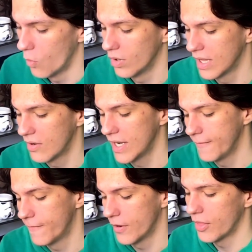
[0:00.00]
without any
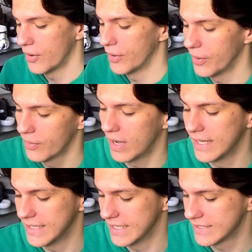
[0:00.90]
further ado,
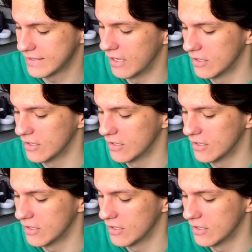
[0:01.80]
I guess I'll